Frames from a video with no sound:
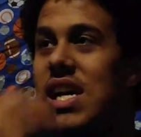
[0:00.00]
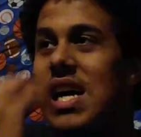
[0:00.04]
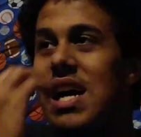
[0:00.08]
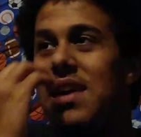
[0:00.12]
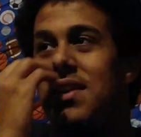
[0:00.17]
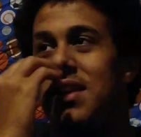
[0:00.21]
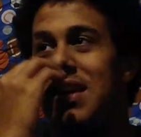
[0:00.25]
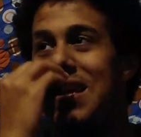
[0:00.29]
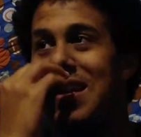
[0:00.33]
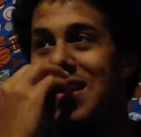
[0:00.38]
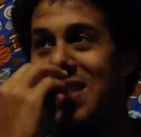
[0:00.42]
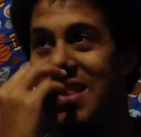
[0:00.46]

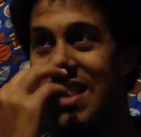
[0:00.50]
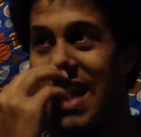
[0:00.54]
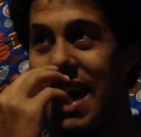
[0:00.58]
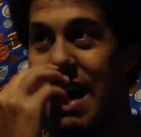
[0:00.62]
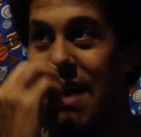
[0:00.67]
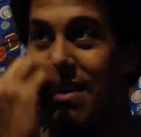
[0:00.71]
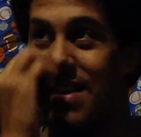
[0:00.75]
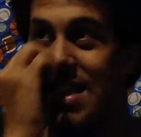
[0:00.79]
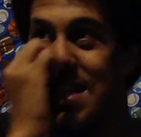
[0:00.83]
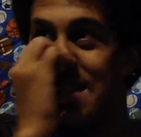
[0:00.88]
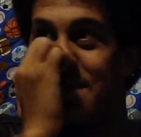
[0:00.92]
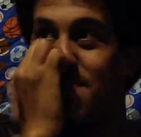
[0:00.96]
How they
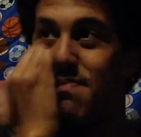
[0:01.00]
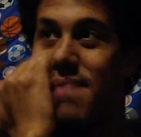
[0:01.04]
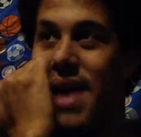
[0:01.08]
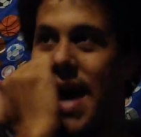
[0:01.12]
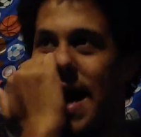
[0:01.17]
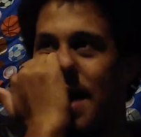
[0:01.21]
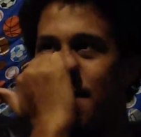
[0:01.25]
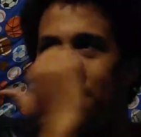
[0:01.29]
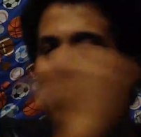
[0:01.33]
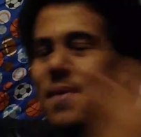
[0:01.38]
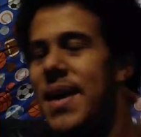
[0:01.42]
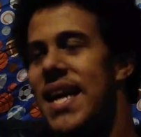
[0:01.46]
allow this
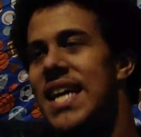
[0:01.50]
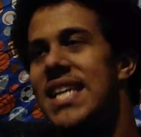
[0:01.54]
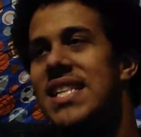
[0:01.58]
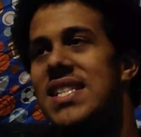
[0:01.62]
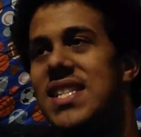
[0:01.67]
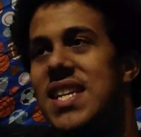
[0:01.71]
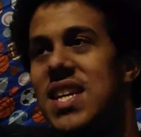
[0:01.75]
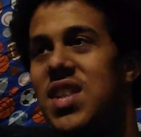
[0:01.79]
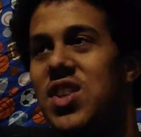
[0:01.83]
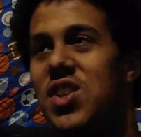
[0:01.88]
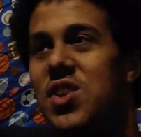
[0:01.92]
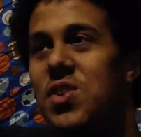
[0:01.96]

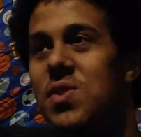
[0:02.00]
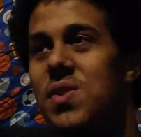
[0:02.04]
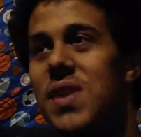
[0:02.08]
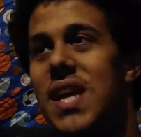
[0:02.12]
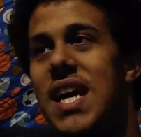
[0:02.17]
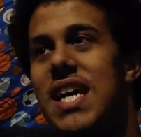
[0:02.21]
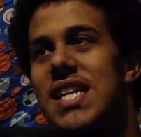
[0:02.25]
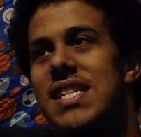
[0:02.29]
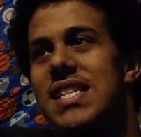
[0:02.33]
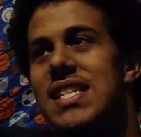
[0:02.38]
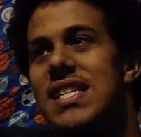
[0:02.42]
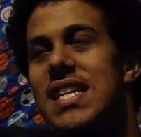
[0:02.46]
madman to do
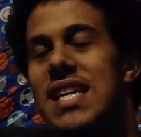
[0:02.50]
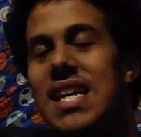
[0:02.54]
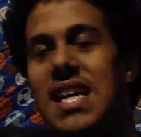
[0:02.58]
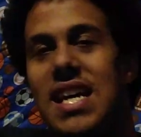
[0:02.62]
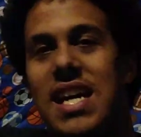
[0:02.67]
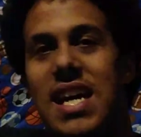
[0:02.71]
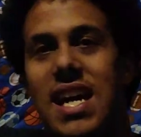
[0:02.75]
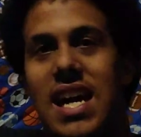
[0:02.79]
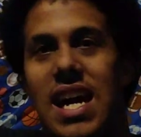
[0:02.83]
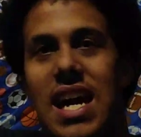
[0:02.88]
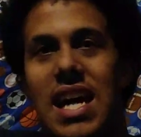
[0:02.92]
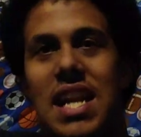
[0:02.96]
this,
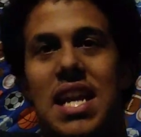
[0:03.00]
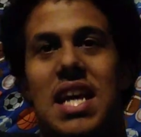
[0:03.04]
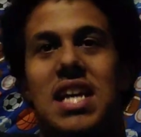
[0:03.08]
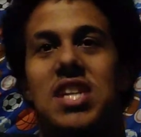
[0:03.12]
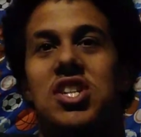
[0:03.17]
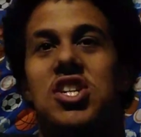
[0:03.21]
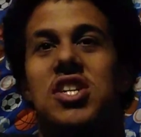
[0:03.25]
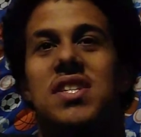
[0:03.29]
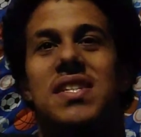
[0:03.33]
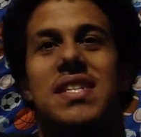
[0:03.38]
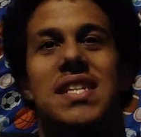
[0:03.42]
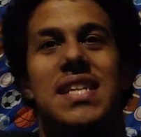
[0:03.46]
and they
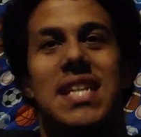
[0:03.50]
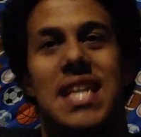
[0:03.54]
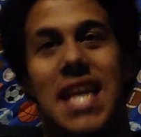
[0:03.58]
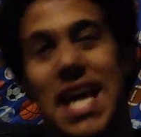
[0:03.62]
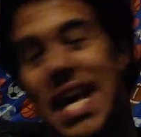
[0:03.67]
just